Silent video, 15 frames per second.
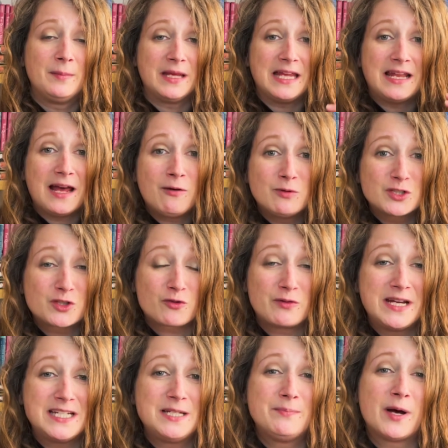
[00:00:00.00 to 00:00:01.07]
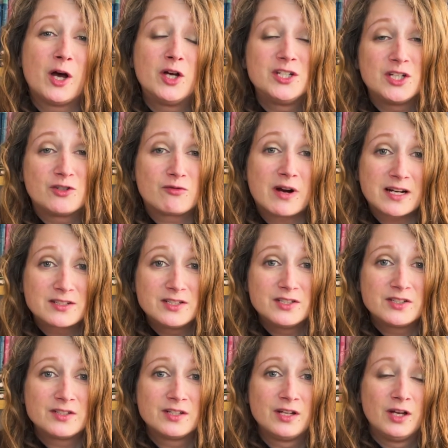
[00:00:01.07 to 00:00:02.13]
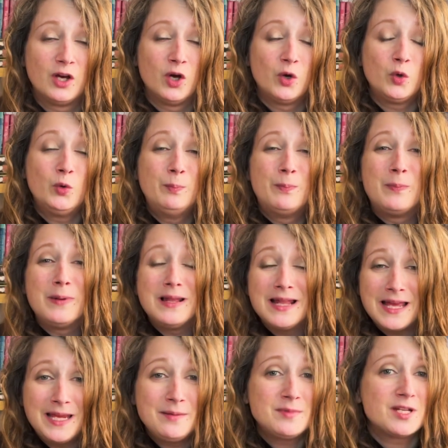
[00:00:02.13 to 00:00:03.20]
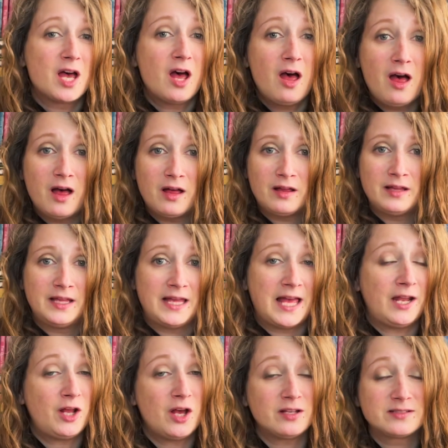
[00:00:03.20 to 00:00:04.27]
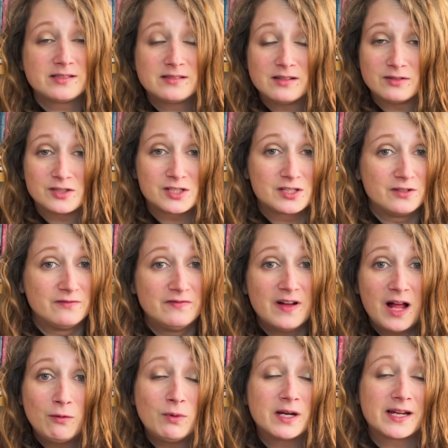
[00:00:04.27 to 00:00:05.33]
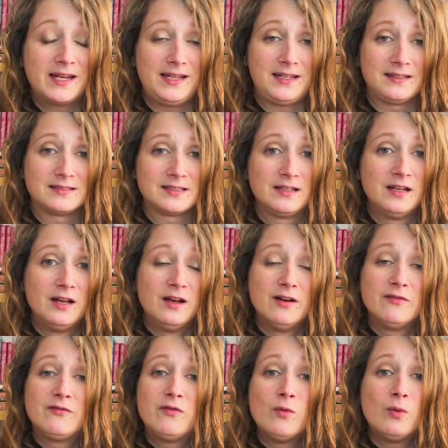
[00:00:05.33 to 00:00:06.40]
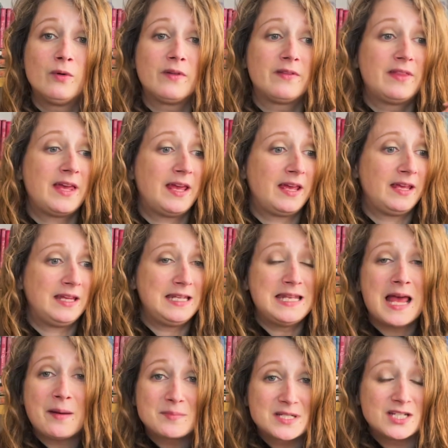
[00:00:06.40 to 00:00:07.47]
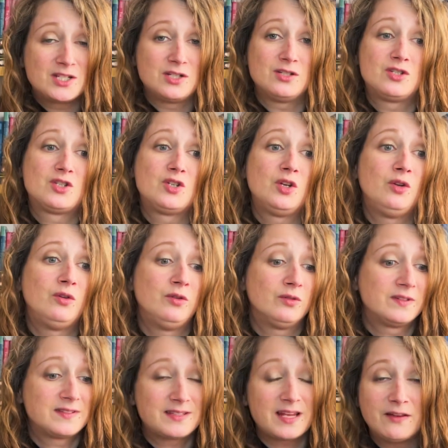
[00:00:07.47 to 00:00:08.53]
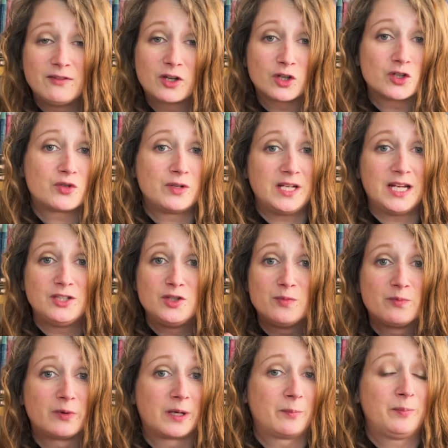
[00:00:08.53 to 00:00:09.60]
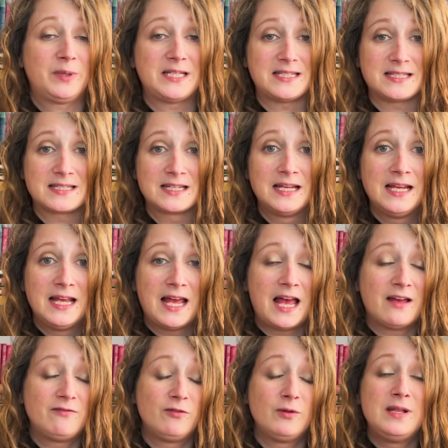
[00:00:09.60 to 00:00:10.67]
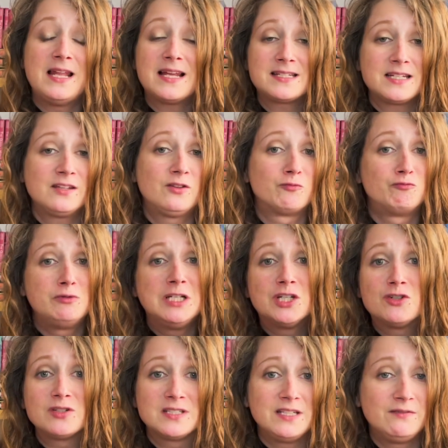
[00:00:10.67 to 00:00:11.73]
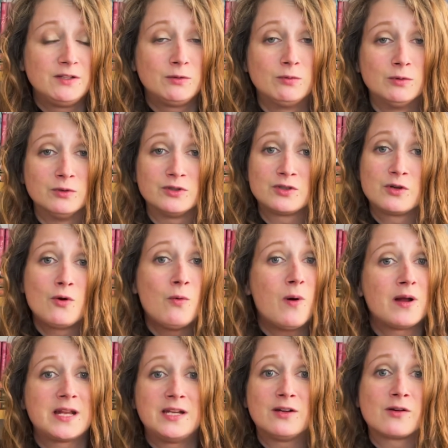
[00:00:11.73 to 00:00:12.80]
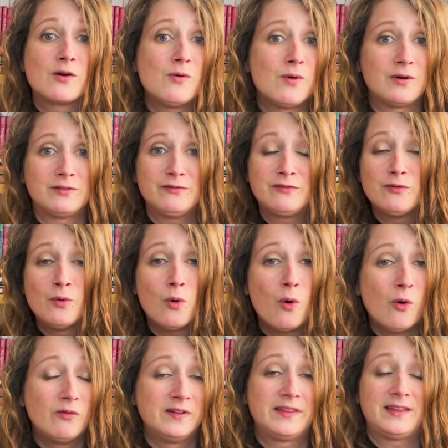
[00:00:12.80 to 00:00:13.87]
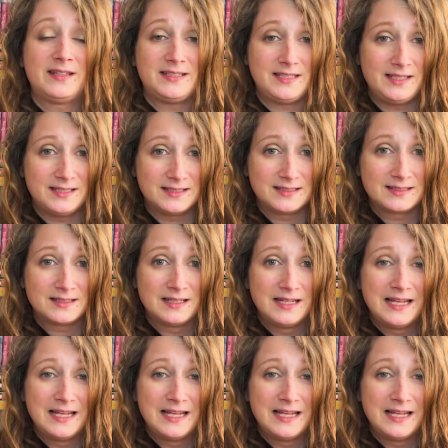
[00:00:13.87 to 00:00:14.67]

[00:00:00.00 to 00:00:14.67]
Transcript: and that was created by her detractors who blamed her and her sons, the Valois kings, for their ineptitude to save the country and to bring peace, and for letting the religious civil wars go on and go on for over 30 years.